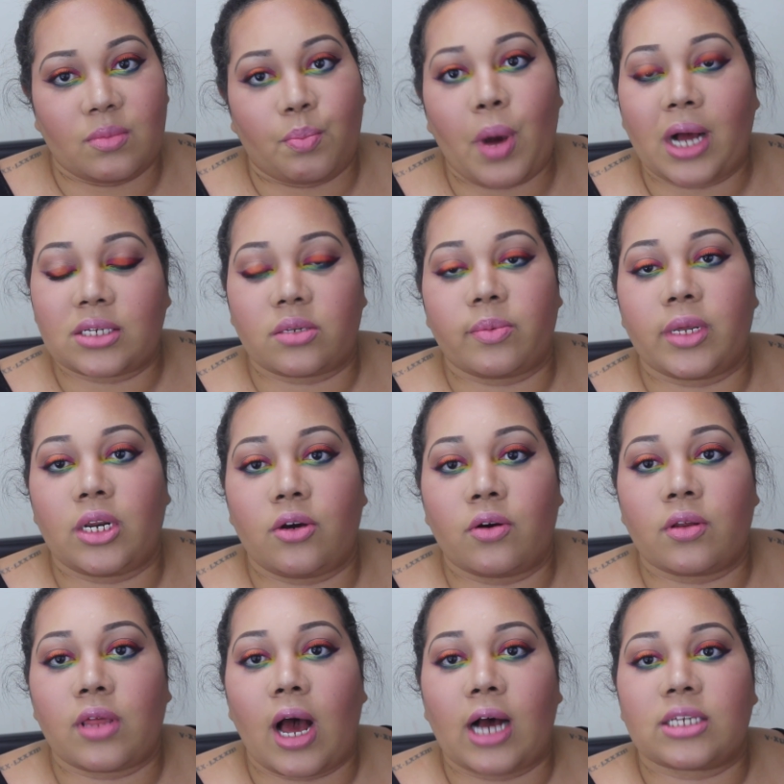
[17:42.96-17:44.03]
possibly to go
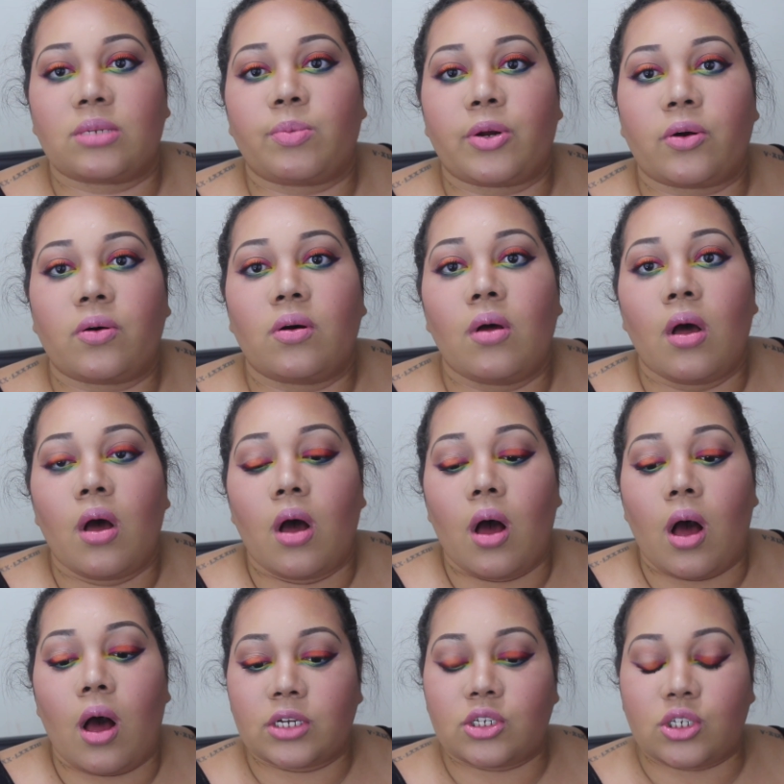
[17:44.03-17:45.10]
to the hospital.
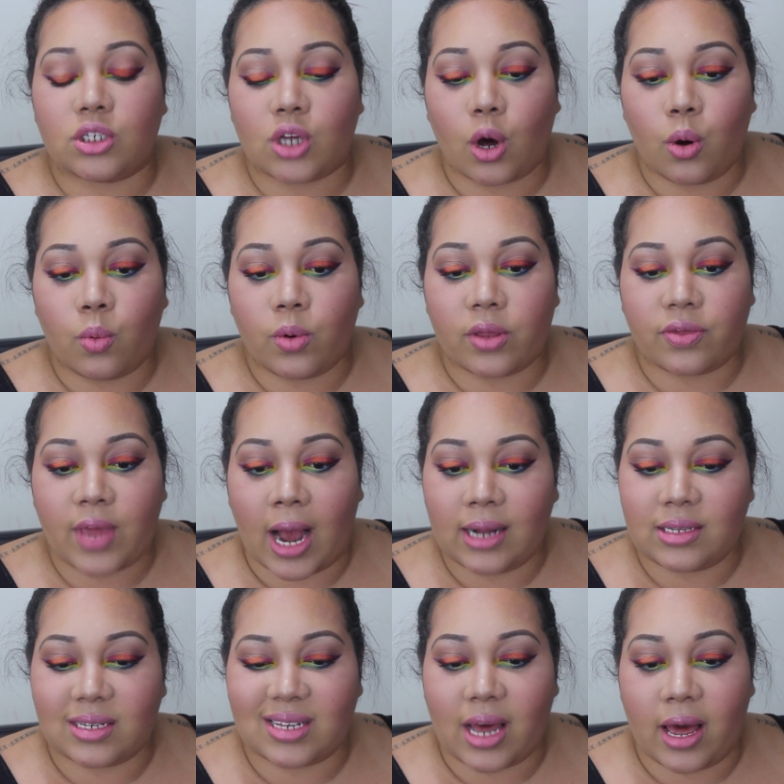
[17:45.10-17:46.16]
So with
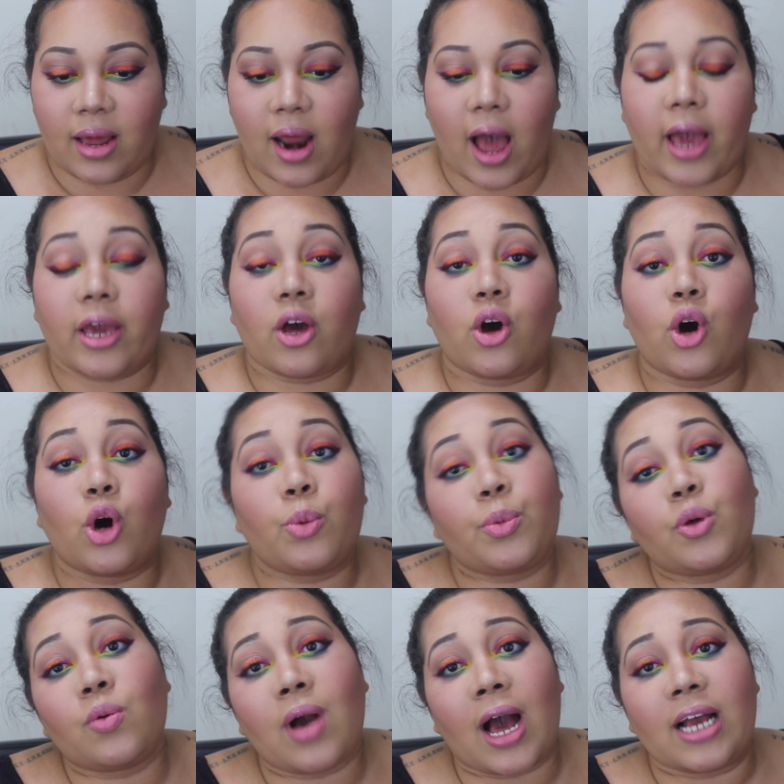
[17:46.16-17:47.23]
that said, I
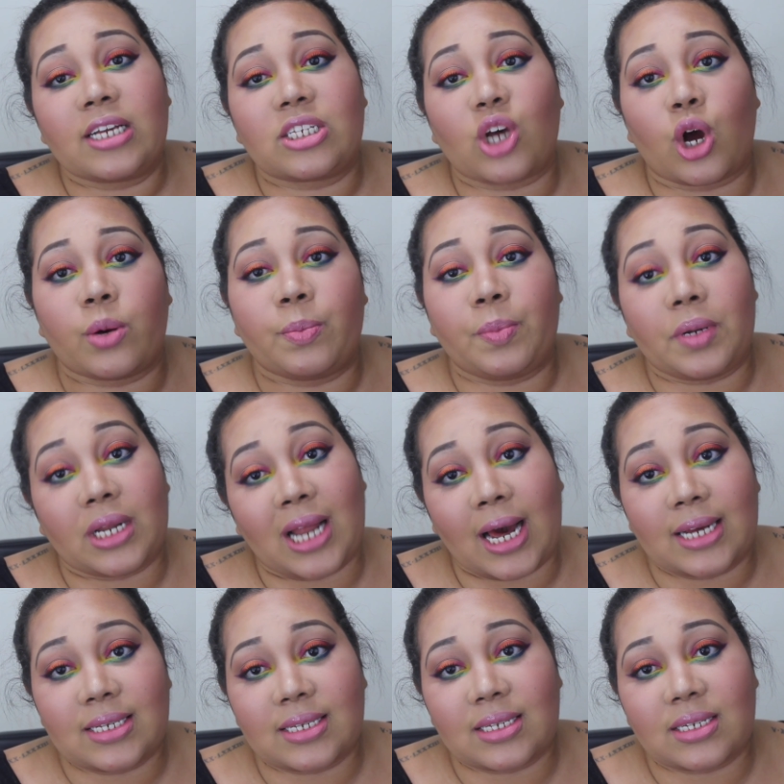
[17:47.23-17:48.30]
hope you guys are
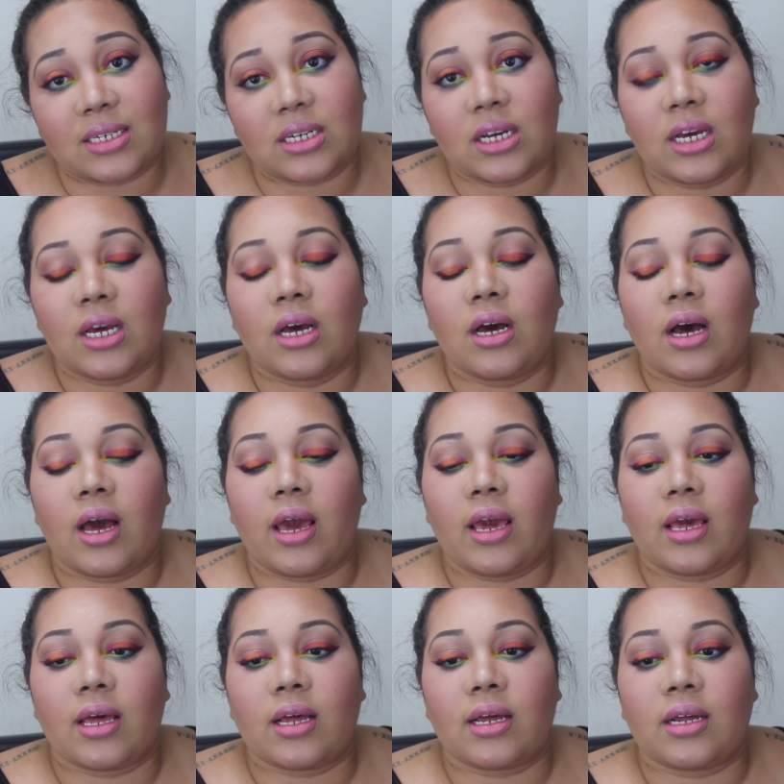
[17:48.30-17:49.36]
blessed,
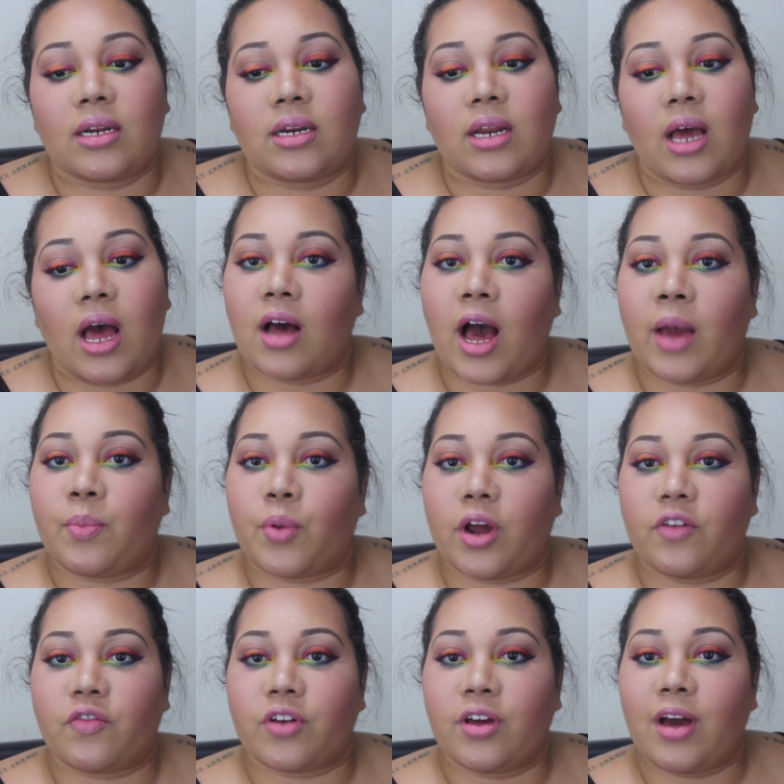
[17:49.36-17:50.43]
and I
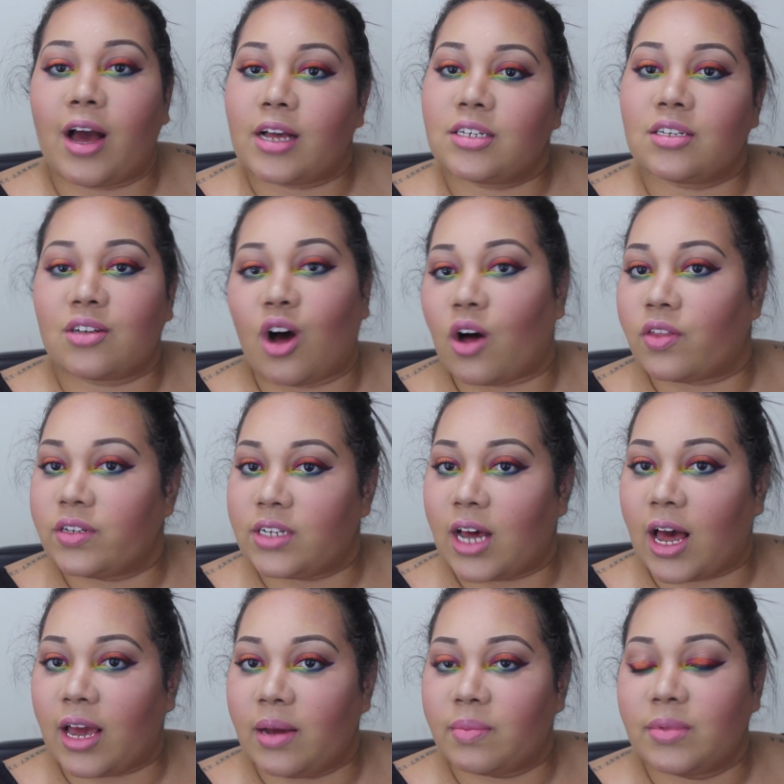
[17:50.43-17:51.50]
pray for you guys all the
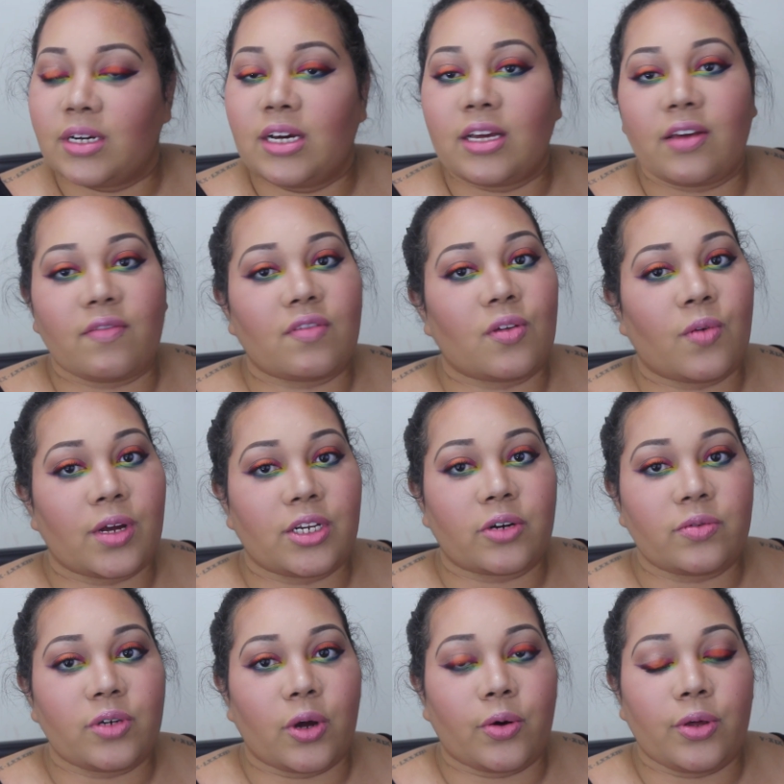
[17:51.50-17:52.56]
time. Even though I
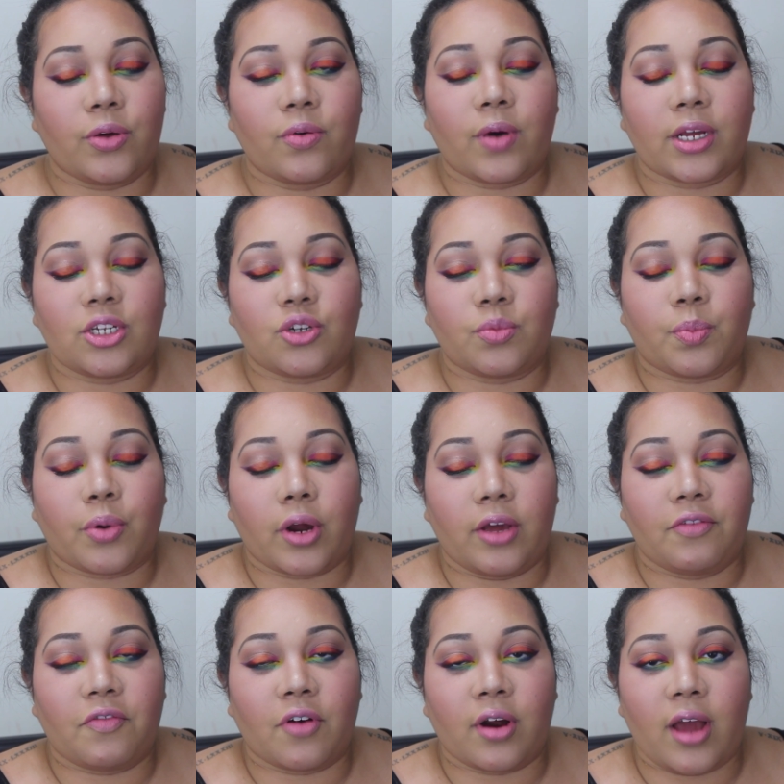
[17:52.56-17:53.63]
don't know you, I do pray
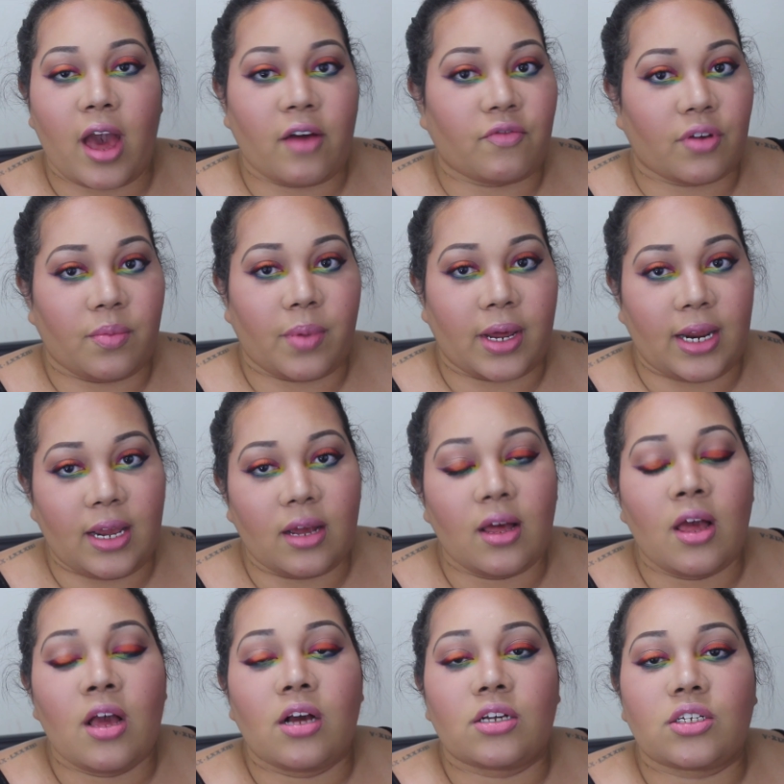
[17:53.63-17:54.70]
for everybody.
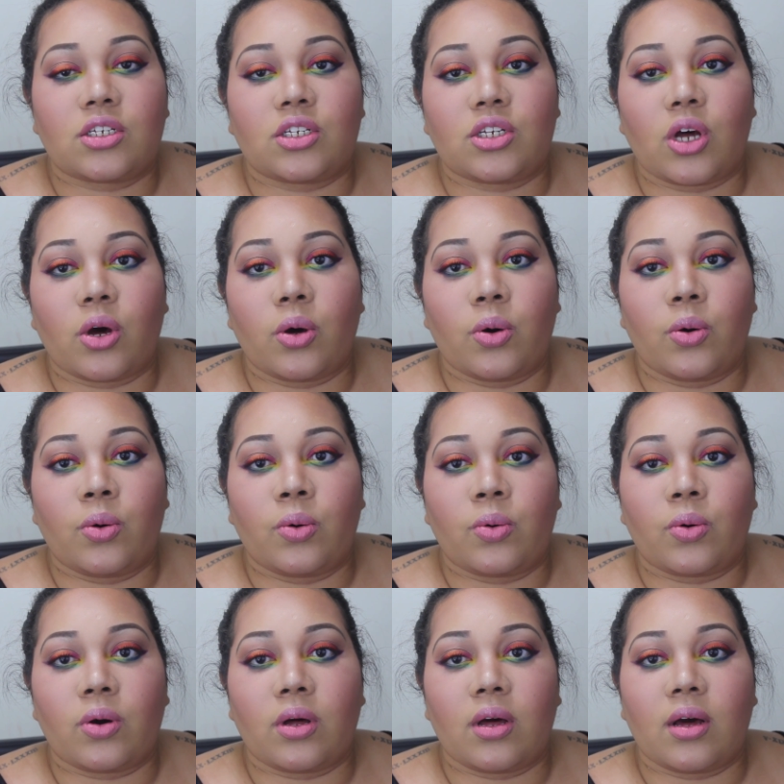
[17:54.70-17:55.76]

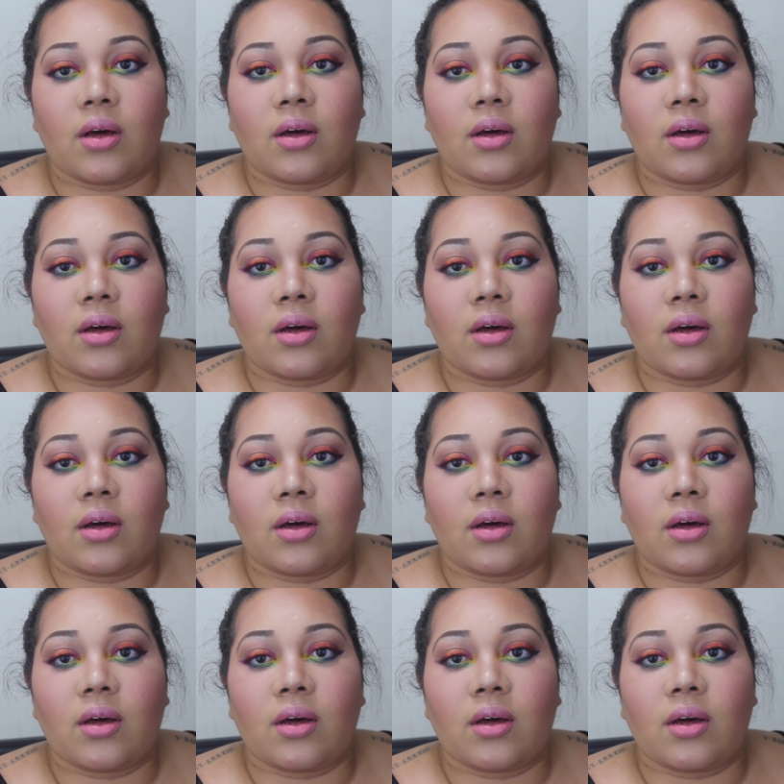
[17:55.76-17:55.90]
So